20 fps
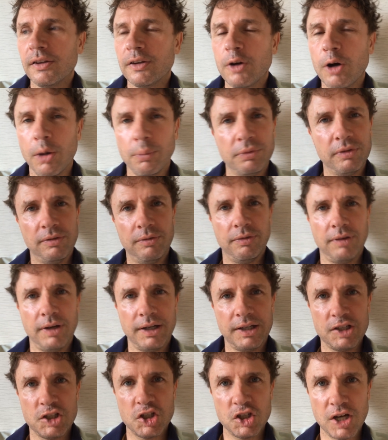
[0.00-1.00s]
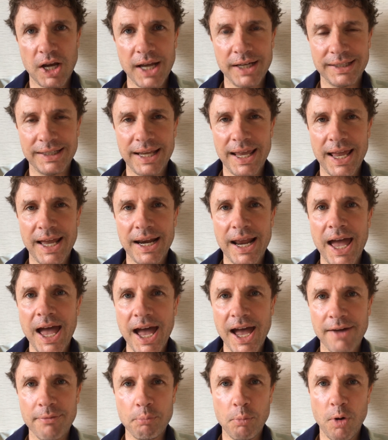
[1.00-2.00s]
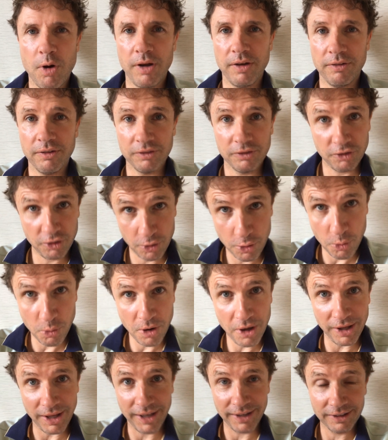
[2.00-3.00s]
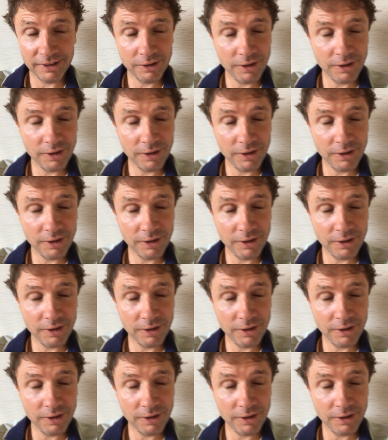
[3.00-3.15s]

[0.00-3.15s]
cops have fucking shut down half my tour.